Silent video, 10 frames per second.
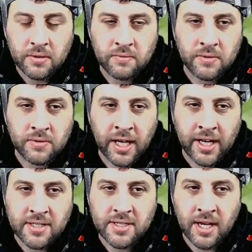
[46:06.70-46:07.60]
As
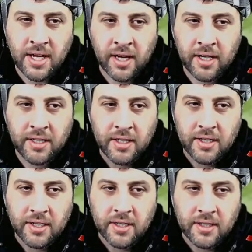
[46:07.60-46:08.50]

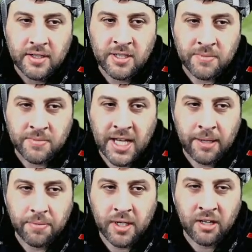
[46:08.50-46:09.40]
some tape
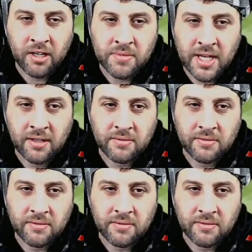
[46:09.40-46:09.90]
comes out.